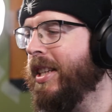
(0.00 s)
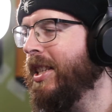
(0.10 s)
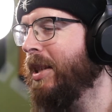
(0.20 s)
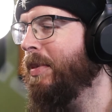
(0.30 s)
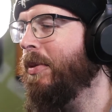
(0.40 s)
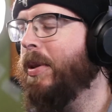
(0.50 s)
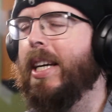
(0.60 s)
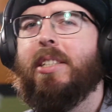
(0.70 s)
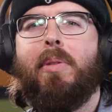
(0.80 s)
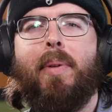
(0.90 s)
This is a bit
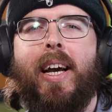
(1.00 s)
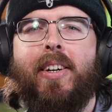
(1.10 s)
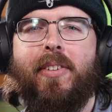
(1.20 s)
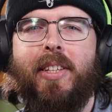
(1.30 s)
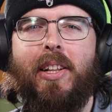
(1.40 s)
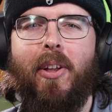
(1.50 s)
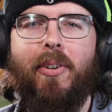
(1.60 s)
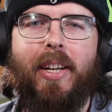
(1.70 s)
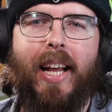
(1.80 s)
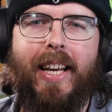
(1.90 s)
weird to be back on the
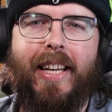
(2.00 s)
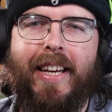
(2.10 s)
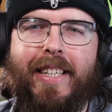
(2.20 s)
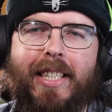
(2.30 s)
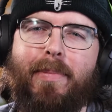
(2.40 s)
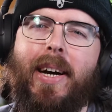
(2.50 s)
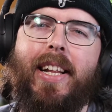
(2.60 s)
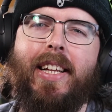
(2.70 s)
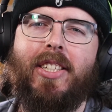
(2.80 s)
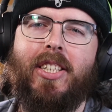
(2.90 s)
Logan, aka
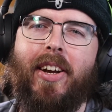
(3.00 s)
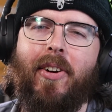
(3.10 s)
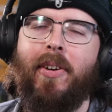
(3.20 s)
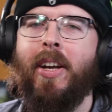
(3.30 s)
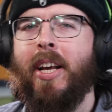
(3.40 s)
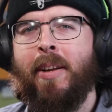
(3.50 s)
Spiderhands channel,